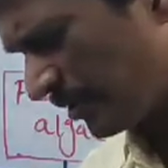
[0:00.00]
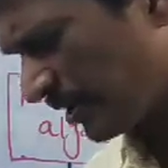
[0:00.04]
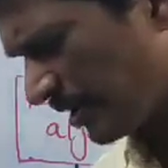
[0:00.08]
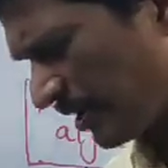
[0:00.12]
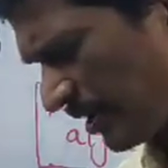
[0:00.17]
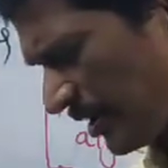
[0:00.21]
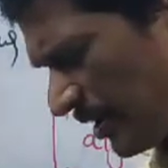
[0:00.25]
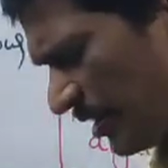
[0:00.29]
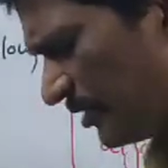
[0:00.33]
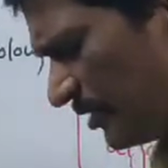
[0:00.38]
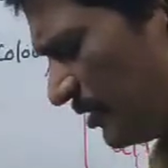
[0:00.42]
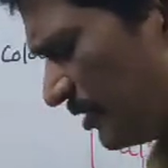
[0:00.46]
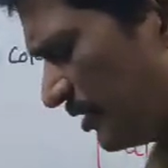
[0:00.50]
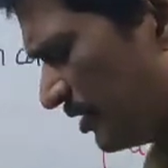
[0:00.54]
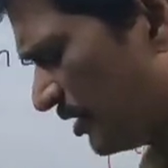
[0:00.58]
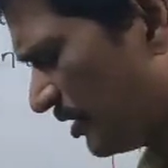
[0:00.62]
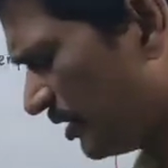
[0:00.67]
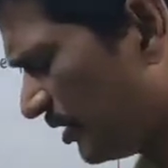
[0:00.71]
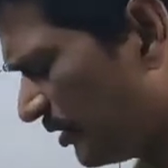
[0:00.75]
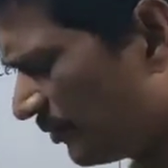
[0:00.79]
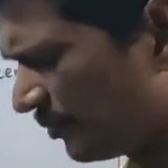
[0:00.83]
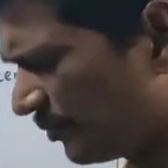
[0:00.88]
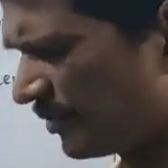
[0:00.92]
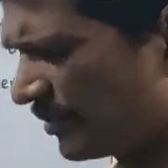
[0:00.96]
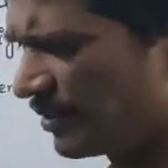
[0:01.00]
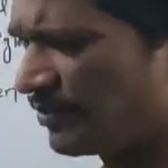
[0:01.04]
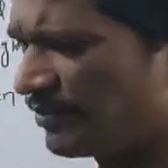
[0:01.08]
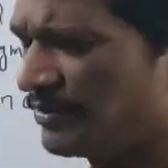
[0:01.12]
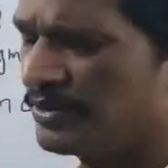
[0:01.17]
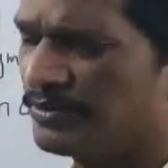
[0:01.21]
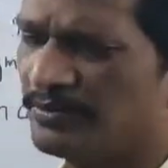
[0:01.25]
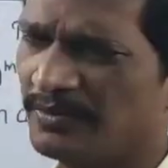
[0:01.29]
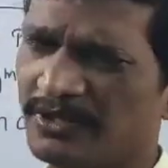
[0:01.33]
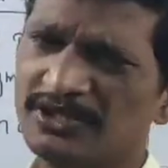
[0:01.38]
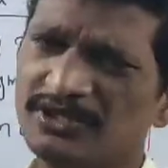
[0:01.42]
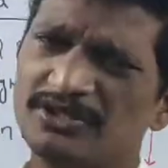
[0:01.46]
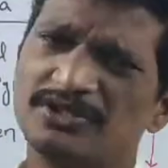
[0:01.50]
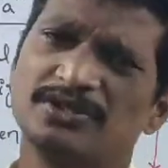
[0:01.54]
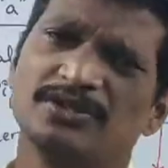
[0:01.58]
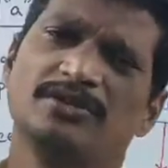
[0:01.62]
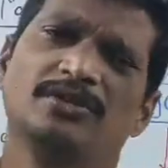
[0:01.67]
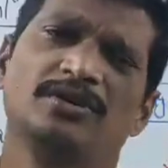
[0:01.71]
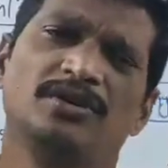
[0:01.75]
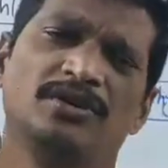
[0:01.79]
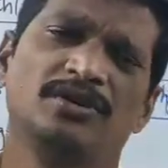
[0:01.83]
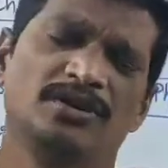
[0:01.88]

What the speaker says: of the chief pigment, means